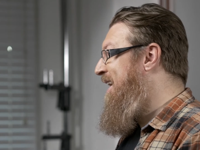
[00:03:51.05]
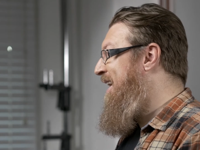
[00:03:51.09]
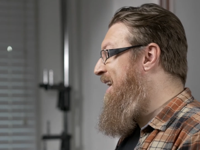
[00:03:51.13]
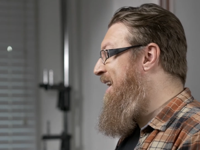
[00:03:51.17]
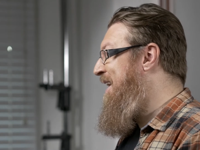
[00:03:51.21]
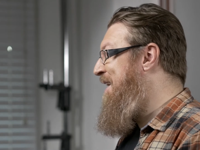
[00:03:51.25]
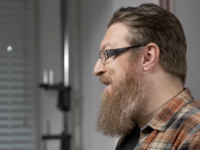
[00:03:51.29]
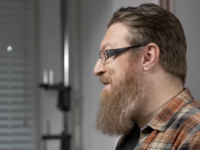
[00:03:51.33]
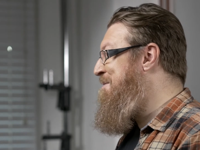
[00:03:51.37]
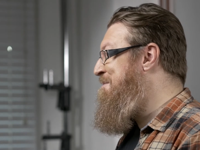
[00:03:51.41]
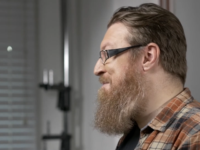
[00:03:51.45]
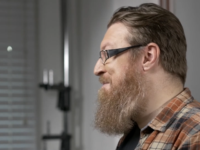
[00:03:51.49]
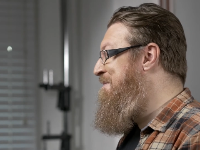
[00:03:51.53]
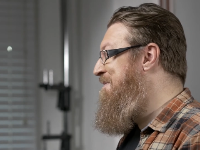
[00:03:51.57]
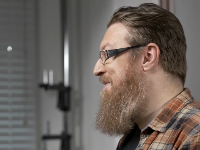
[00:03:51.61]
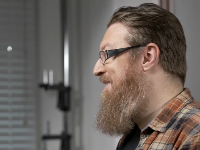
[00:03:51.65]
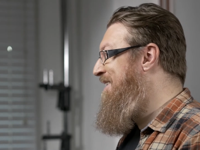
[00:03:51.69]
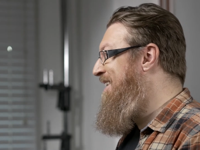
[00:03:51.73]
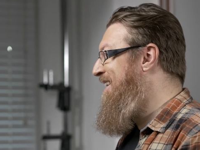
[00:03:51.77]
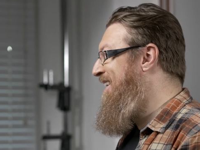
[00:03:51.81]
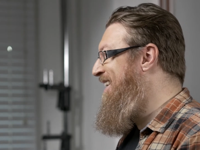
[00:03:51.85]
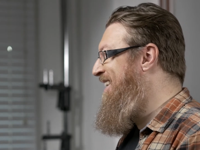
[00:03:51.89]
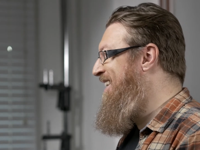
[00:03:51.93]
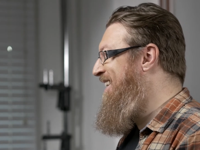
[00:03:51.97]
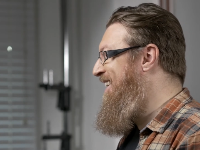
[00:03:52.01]

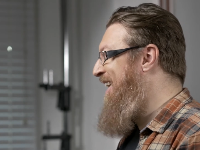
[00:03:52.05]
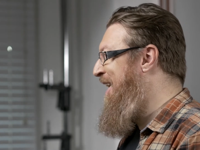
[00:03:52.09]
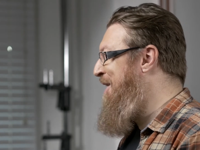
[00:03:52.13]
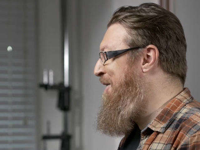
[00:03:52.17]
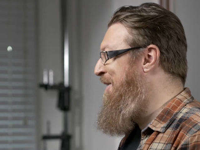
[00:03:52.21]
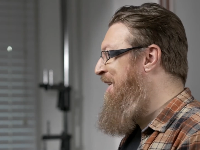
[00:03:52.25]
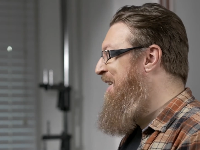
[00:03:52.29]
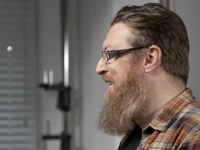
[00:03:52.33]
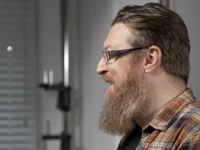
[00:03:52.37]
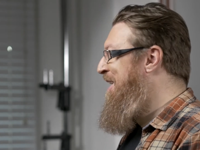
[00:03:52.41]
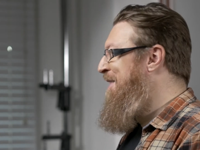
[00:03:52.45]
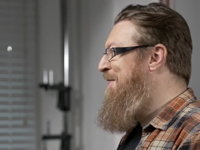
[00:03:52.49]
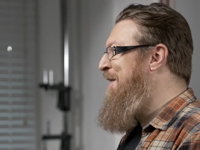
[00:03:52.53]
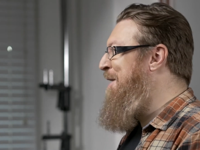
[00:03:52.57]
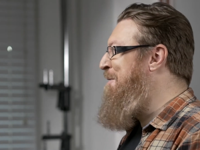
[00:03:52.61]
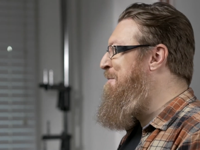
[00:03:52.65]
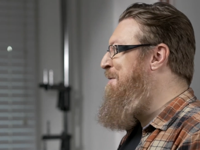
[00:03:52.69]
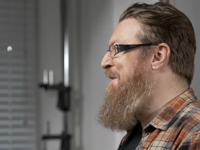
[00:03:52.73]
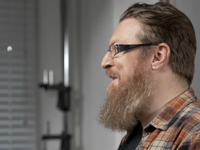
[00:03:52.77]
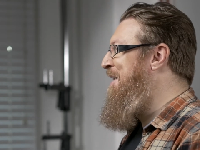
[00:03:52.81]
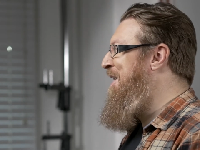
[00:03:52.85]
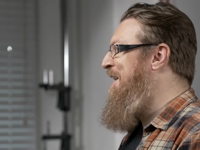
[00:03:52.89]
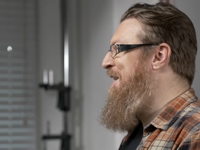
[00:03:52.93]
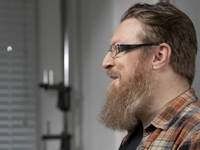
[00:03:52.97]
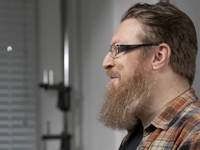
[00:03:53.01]
they
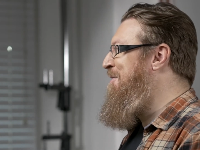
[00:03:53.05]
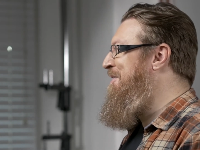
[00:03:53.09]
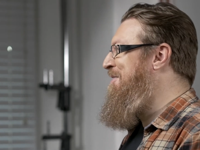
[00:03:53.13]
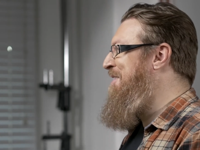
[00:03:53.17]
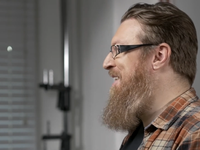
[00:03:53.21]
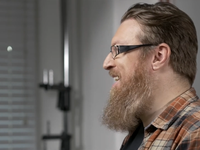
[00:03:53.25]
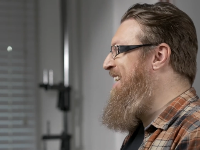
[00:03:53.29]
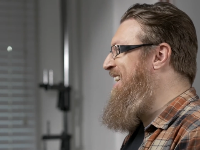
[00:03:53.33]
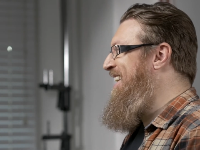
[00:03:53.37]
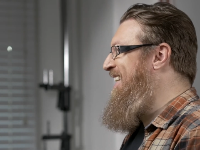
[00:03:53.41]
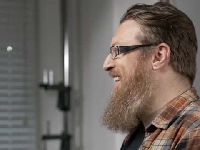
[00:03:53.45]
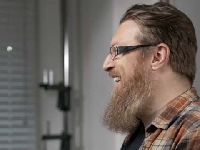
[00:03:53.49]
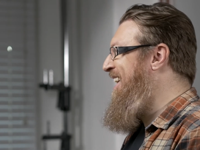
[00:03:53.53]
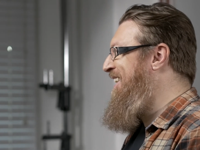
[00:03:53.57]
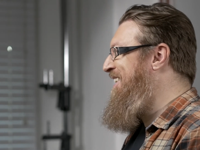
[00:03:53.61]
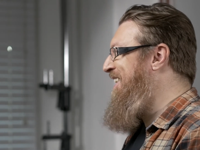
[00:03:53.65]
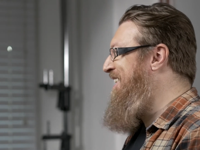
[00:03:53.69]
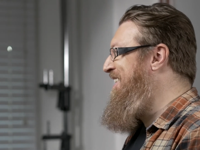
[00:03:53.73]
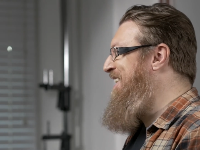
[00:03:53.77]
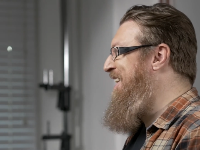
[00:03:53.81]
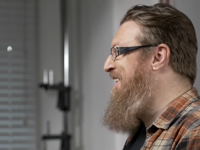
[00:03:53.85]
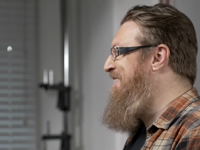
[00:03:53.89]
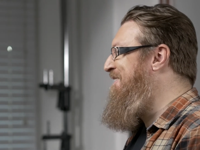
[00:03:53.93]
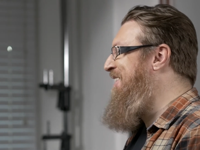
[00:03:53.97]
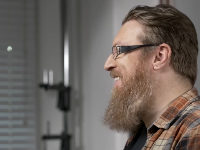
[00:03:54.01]
wouldn't like to, I
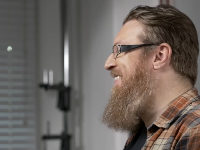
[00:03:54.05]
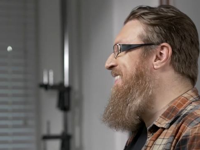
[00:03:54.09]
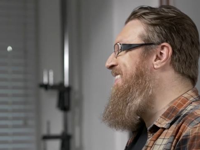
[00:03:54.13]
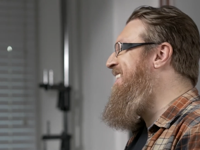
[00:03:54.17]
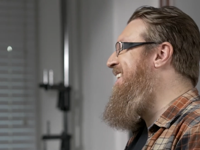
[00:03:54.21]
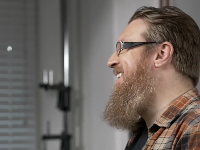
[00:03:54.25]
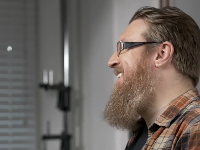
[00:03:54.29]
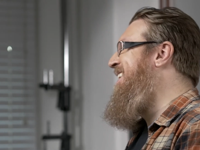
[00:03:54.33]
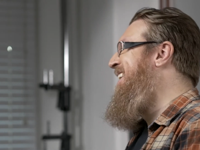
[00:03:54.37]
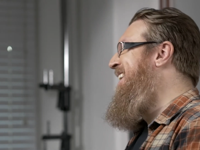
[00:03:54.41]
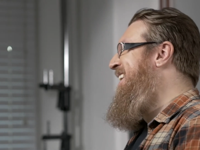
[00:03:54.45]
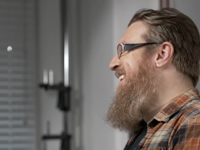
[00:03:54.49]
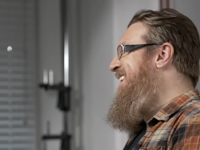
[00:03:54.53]
don't know whether they'd